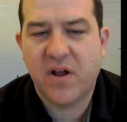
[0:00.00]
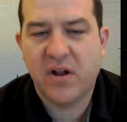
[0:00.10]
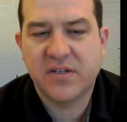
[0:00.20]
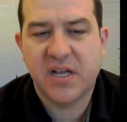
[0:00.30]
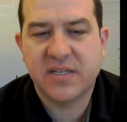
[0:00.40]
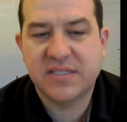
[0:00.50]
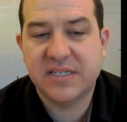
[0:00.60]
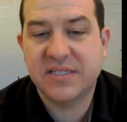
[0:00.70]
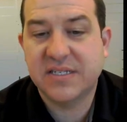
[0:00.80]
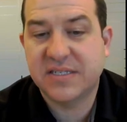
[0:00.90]
to
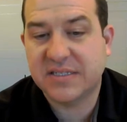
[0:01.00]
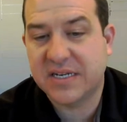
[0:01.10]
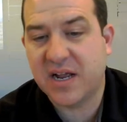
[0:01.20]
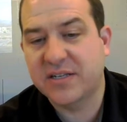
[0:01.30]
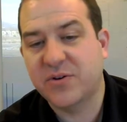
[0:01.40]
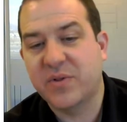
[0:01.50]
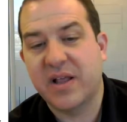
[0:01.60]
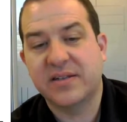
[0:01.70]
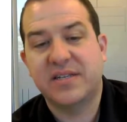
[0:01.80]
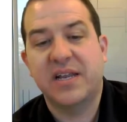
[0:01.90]
60 and 69. So in
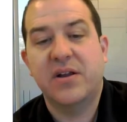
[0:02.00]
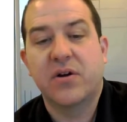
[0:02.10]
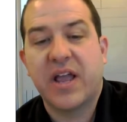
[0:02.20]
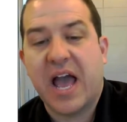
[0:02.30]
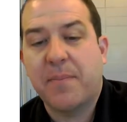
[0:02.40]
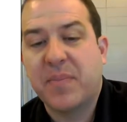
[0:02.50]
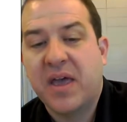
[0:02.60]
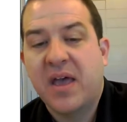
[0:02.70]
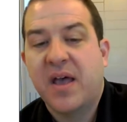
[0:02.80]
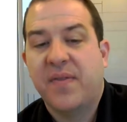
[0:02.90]
that 10-year gap,
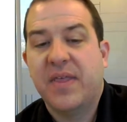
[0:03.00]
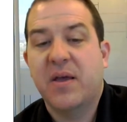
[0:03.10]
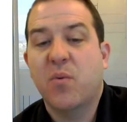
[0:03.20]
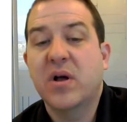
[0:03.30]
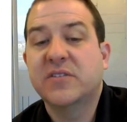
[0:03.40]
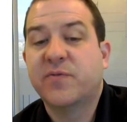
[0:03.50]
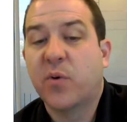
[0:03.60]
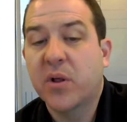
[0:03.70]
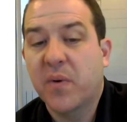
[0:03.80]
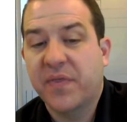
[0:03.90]
it was
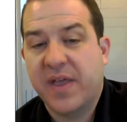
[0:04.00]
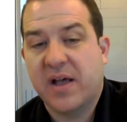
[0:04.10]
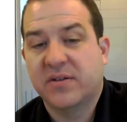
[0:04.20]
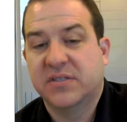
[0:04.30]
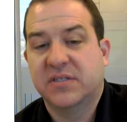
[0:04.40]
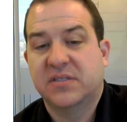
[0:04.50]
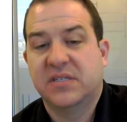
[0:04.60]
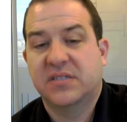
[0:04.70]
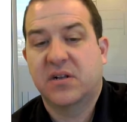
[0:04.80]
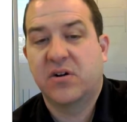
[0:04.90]

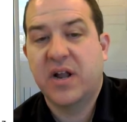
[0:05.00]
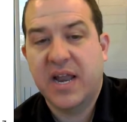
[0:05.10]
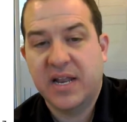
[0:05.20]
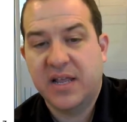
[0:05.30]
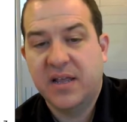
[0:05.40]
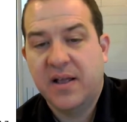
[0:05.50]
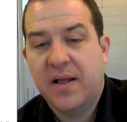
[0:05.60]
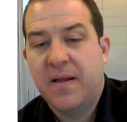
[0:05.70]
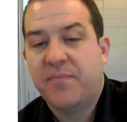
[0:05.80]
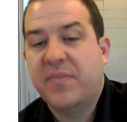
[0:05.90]
41,680.
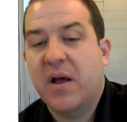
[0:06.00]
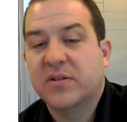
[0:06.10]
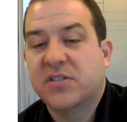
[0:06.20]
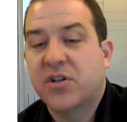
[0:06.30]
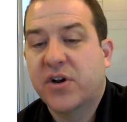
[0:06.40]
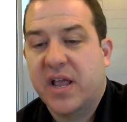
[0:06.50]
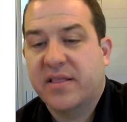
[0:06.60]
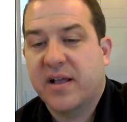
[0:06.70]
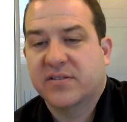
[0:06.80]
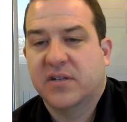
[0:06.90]
Now it's
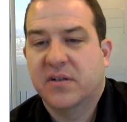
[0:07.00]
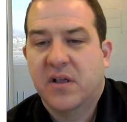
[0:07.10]
38,000.